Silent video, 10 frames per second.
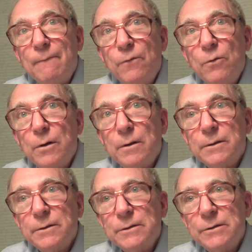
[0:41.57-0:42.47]
for
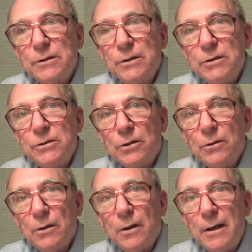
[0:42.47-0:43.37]

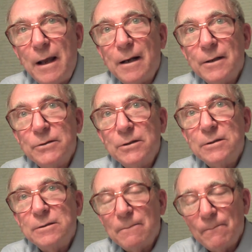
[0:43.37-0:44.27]
statistical
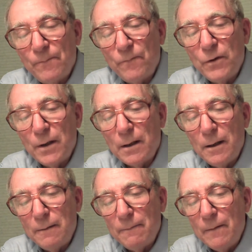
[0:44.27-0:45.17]
analysis for the
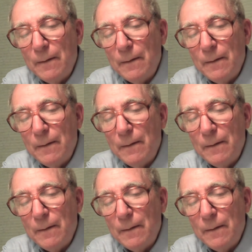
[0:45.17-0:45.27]
kind of